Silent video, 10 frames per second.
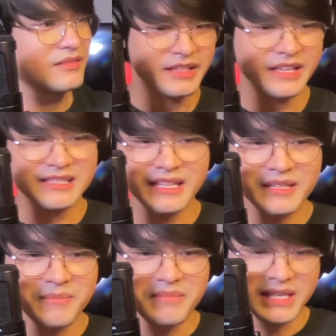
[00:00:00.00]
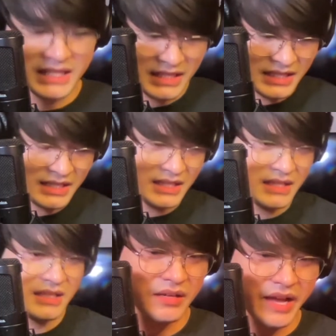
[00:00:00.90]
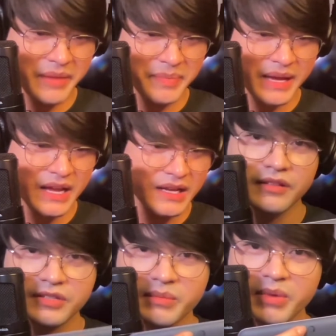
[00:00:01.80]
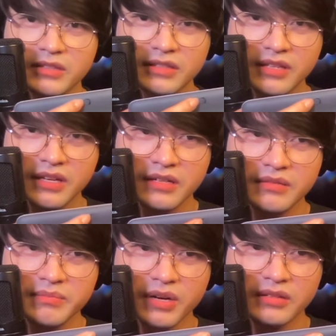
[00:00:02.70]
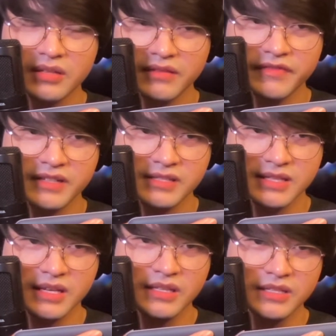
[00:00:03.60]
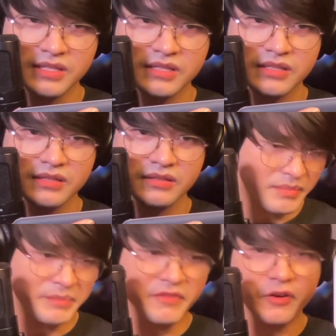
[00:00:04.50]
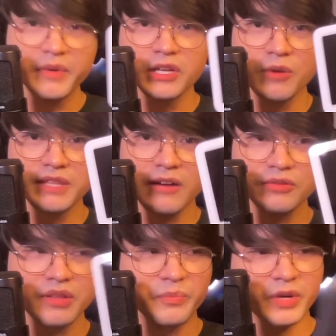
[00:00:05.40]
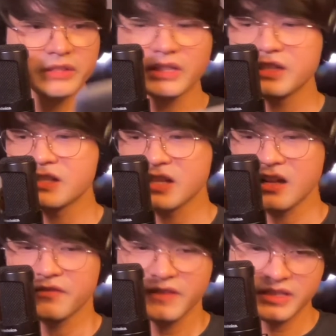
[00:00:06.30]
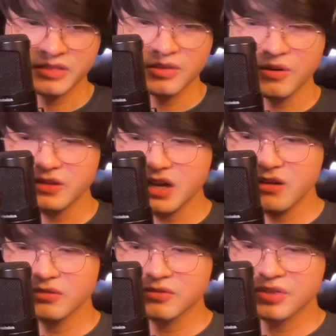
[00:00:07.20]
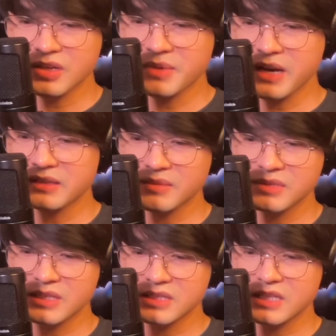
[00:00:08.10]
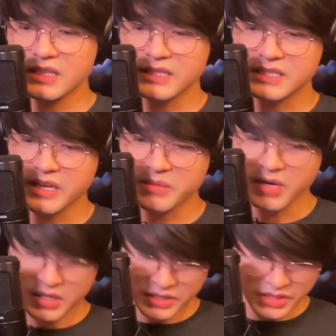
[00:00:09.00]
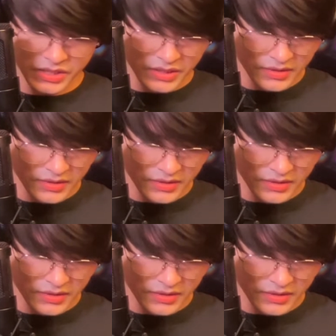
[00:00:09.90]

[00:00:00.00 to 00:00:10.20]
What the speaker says: It's like a mini iPad. There's a button here. Button feels nice. But before we go down to the product itself, let's go down to some items that's still inside the box.